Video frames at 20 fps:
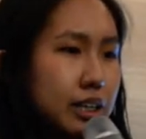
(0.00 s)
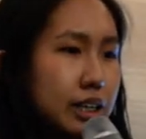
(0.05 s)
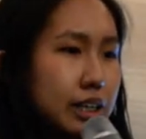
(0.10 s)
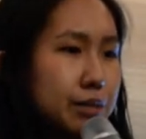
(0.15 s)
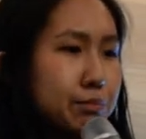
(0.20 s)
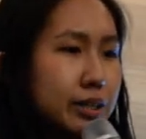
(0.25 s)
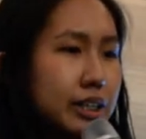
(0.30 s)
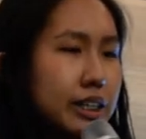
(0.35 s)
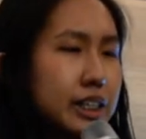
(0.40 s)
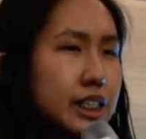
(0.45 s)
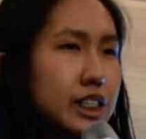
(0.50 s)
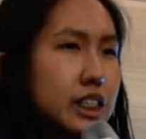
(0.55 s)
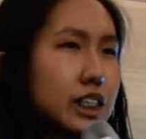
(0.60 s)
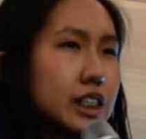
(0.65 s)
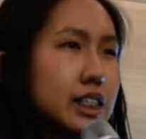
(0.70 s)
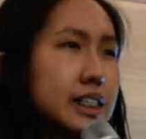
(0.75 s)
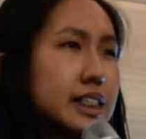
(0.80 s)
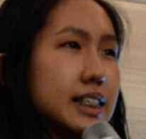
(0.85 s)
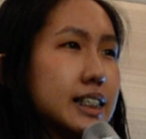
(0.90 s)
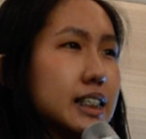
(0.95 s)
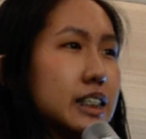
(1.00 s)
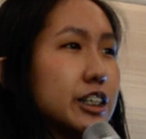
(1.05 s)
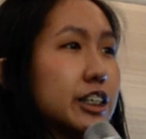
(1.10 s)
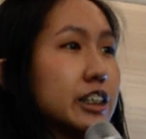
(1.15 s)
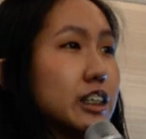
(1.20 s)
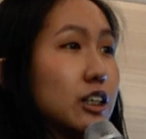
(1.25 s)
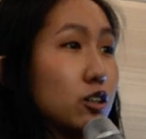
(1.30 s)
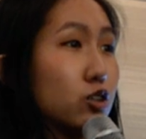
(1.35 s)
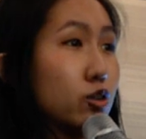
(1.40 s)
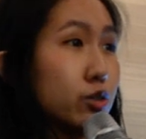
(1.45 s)
In Malaysia, considering
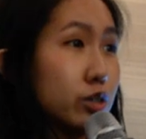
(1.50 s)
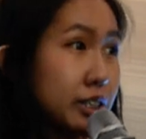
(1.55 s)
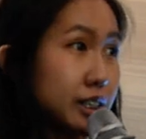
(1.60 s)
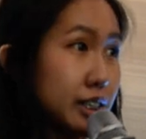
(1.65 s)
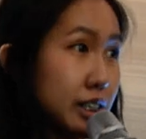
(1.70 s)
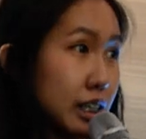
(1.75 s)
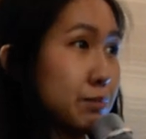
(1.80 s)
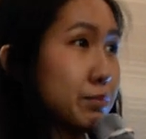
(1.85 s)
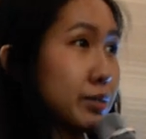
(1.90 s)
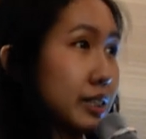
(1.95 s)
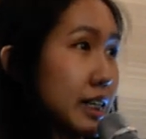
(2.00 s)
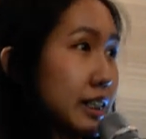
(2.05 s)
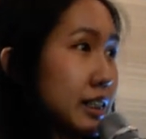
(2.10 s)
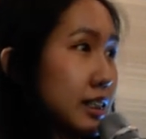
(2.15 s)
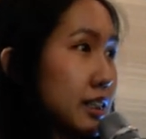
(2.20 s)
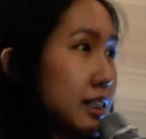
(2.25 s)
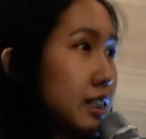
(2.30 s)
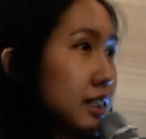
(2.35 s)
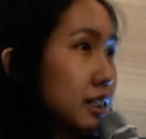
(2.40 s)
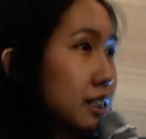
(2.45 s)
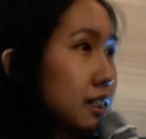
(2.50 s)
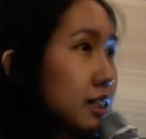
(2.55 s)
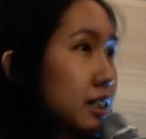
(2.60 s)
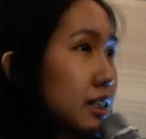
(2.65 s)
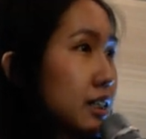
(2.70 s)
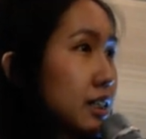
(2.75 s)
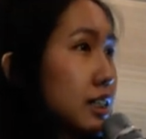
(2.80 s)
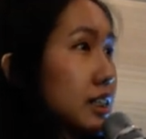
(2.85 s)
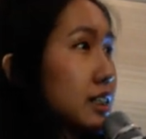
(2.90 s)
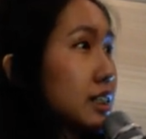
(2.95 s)
the local circumstances,
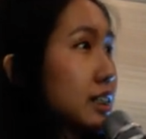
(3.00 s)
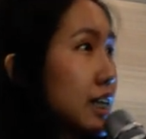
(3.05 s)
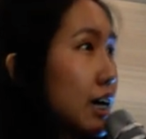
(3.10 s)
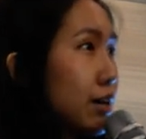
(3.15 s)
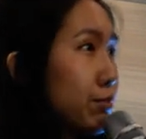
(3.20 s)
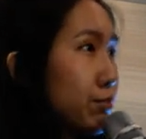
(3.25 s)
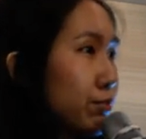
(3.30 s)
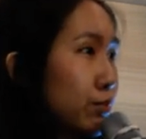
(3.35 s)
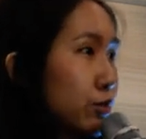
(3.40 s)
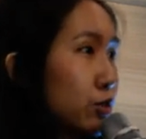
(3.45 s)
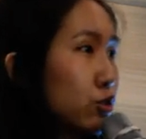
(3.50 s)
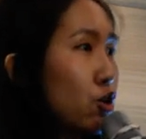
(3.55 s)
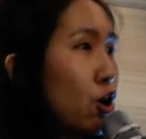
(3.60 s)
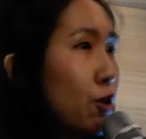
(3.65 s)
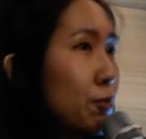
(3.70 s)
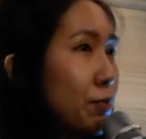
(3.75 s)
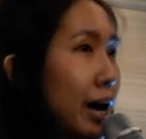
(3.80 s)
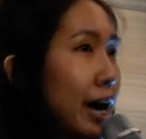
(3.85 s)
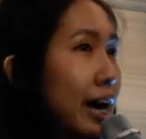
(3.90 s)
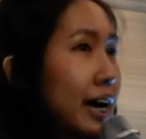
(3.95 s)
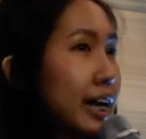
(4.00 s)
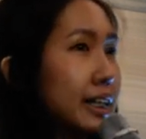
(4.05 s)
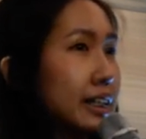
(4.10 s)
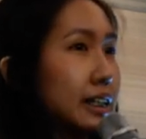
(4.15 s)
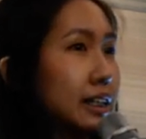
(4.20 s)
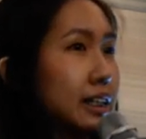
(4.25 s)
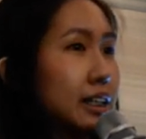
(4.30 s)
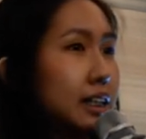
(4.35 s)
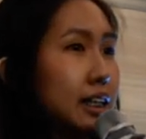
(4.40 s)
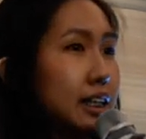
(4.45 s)
some do
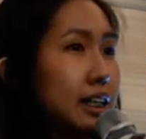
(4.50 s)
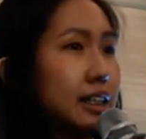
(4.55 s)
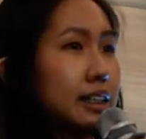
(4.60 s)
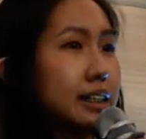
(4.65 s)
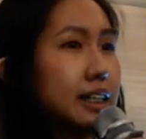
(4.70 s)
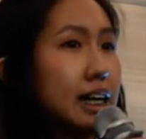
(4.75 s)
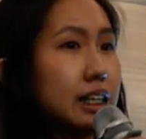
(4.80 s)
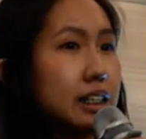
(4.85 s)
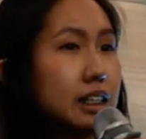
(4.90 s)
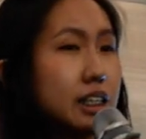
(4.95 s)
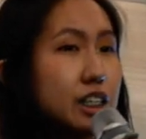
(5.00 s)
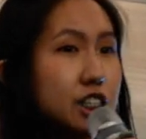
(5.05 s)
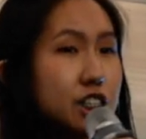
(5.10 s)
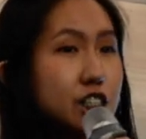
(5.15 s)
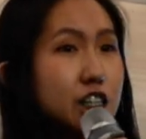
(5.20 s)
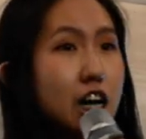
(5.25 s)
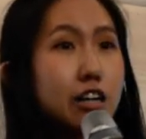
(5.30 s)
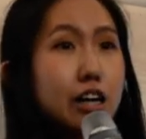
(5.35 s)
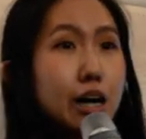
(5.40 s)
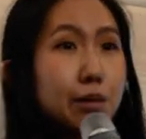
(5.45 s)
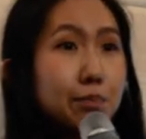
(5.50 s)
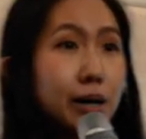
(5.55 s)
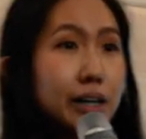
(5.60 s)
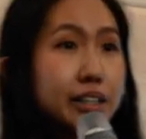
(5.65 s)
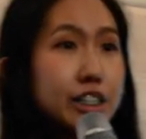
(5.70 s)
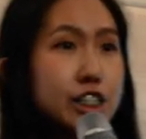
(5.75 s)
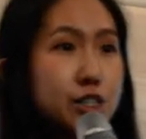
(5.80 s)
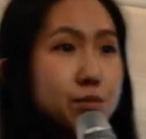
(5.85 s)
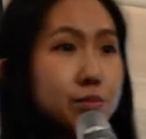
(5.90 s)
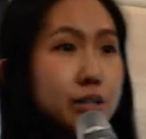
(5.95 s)
opine that Sharia
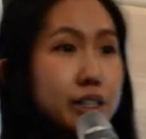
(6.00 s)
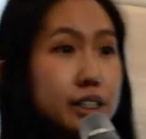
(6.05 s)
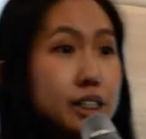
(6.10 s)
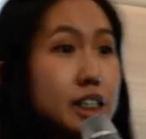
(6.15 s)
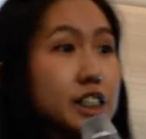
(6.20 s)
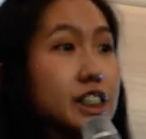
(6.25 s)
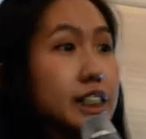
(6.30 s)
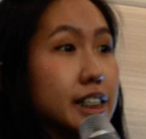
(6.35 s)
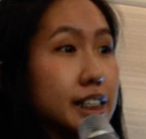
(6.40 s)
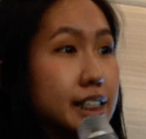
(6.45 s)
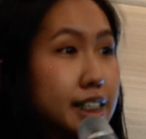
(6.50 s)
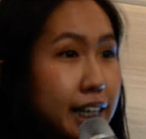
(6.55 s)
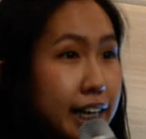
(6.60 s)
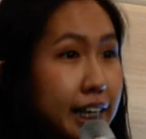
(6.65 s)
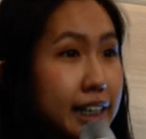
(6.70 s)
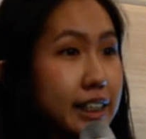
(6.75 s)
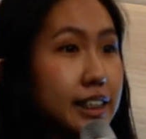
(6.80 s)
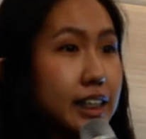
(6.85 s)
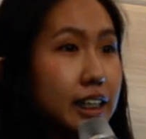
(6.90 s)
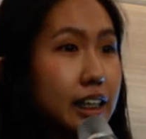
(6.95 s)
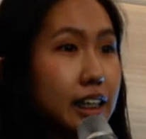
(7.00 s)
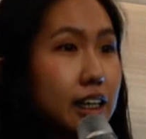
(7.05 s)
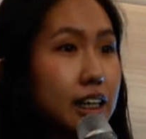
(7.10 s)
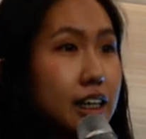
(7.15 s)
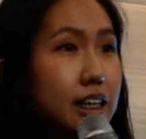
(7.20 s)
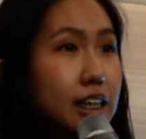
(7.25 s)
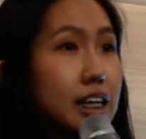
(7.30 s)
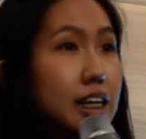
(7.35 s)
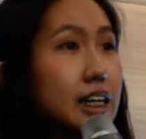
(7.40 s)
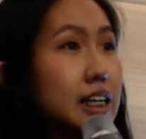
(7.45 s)
punishment, such as caning,
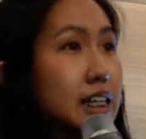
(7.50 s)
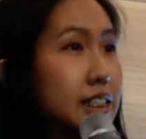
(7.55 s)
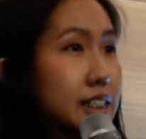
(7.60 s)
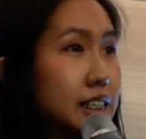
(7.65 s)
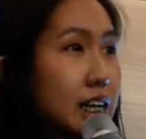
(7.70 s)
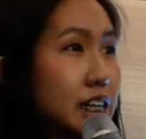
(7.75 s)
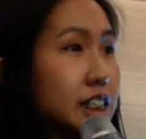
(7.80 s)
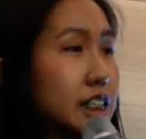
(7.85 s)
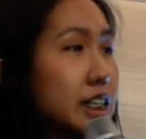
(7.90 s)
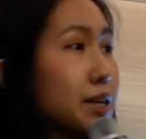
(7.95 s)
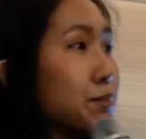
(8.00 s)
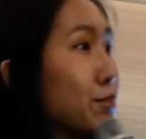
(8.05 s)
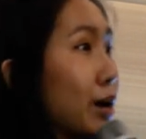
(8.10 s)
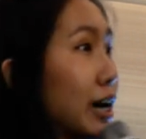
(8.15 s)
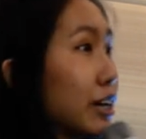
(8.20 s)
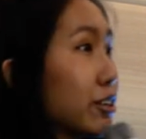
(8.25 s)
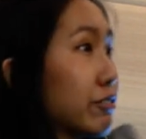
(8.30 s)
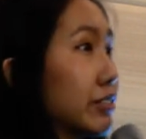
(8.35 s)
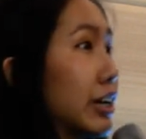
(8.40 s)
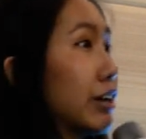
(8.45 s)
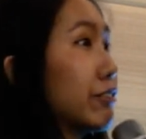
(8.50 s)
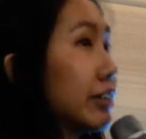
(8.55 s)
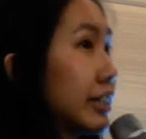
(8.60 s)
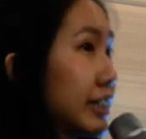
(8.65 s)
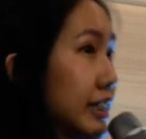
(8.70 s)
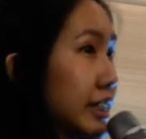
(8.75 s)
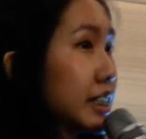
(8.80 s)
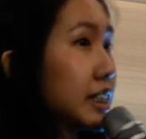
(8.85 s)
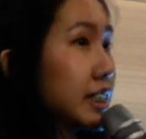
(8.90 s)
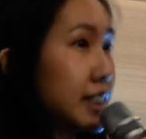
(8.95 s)
is actually part of their
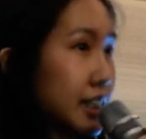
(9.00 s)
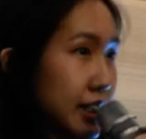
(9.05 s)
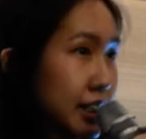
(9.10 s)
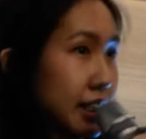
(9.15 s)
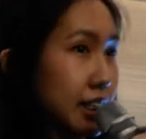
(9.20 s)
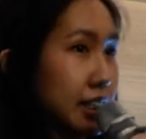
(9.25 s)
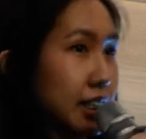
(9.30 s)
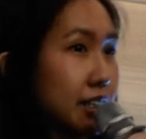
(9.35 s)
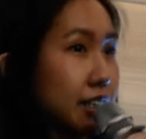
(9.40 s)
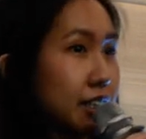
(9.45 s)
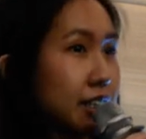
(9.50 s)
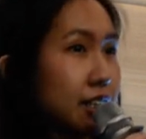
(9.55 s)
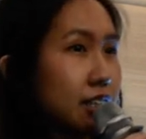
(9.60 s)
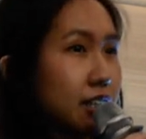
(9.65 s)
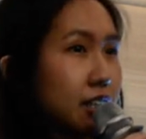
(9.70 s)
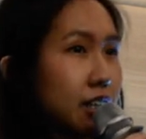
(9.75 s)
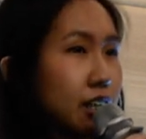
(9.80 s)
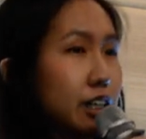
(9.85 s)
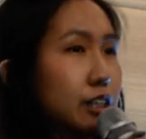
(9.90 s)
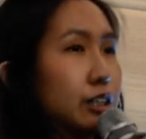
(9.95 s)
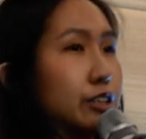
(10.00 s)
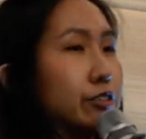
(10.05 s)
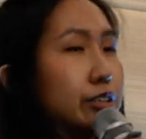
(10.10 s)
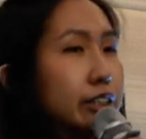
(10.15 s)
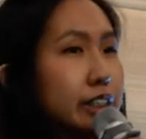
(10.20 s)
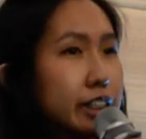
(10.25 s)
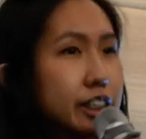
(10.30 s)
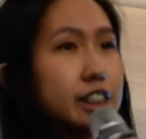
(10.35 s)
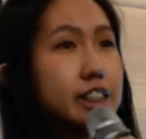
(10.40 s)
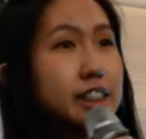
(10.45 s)
religious
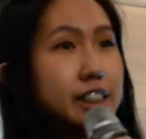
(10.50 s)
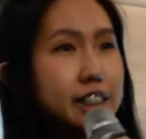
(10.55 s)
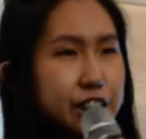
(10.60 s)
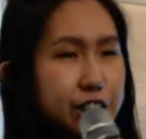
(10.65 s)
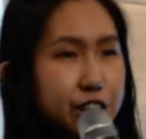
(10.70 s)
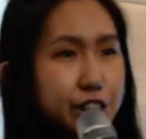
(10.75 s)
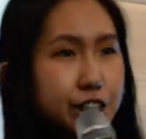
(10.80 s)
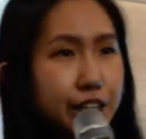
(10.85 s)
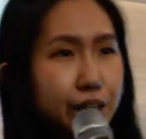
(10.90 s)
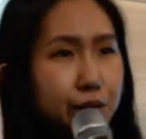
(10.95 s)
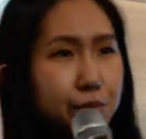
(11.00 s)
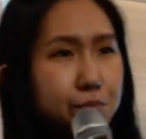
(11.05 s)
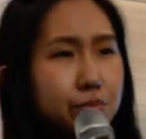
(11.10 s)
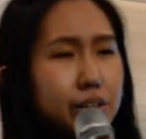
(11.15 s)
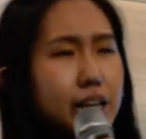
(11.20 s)
teaching.